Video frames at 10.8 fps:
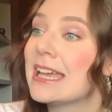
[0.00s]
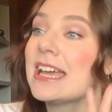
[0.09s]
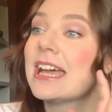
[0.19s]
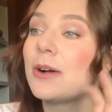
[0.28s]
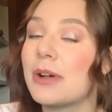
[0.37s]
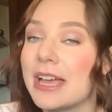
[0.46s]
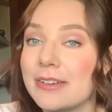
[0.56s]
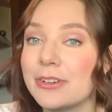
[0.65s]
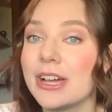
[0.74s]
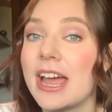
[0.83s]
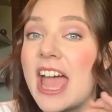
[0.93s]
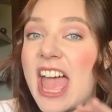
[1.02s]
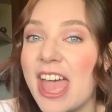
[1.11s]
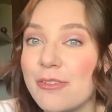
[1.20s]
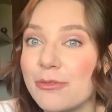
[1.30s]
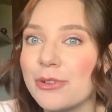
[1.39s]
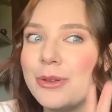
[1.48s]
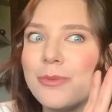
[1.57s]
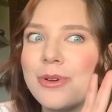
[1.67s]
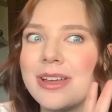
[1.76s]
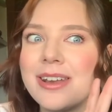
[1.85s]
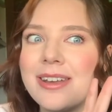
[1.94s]
However,
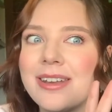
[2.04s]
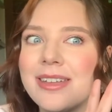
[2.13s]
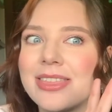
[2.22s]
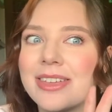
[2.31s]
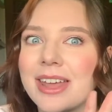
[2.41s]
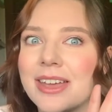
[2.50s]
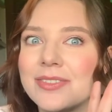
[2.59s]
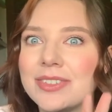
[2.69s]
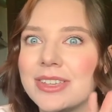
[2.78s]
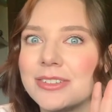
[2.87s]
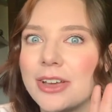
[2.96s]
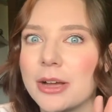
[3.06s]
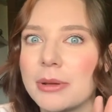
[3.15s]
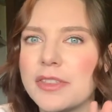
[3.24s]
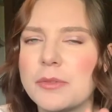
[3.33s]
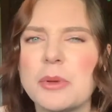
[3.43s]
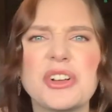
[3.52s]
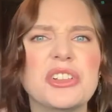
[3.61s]
everyone that I've seen talk about this book,